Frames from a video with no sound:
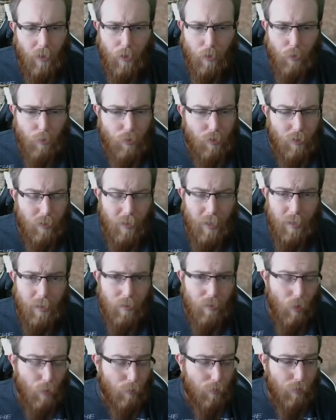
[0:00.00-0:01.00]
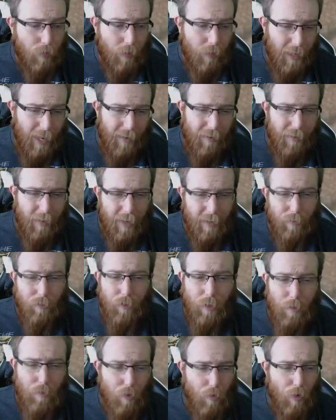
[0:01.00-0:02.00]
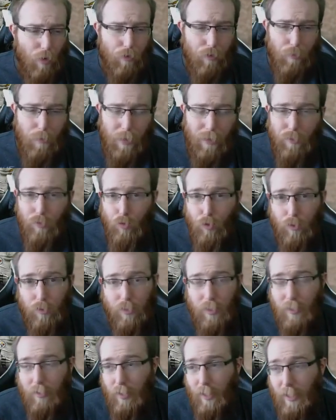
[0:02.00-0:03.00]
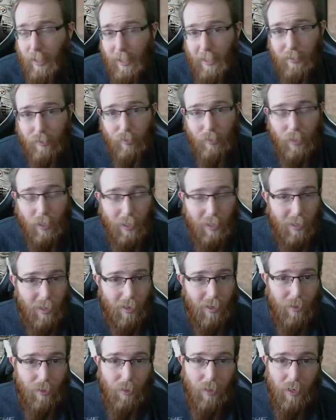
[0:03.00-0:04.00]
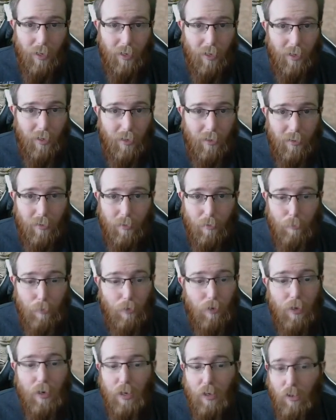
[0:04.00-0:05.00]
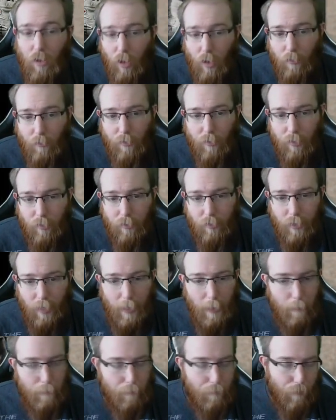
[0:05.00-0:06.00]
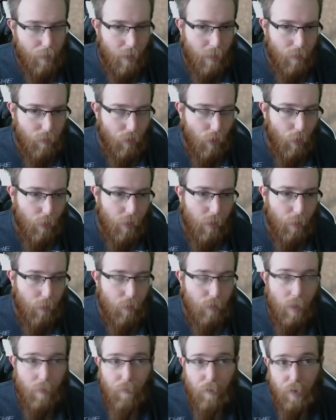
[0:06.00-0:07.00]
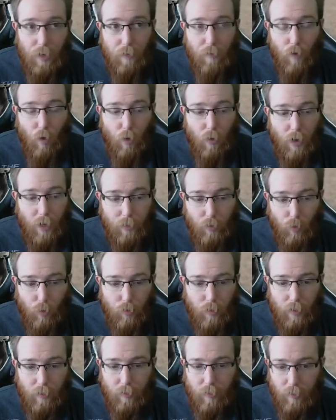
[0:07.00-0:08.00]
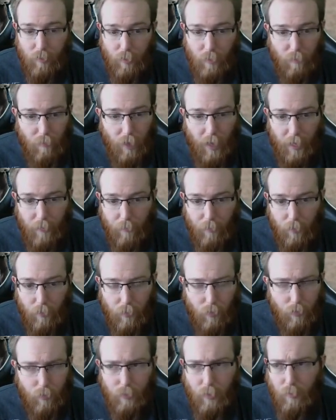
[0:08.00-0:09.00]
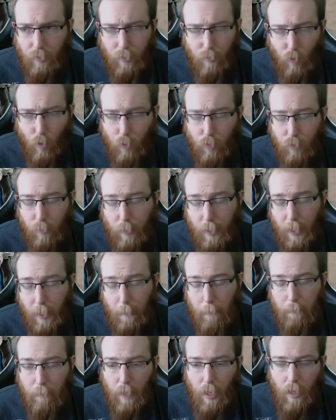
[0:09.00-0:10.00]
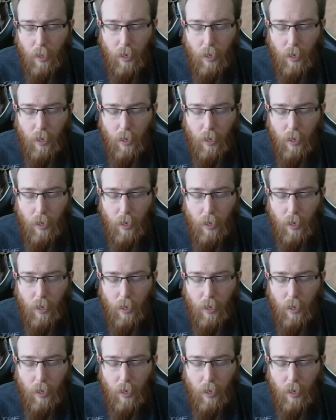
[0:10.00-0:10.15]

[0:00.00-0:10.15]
Those like don't seem that that Xavier Rhodes is about as risky as it gets. The Biletnikoff, let's say. So it was at 54. The next one was at 65 or 64, something like that.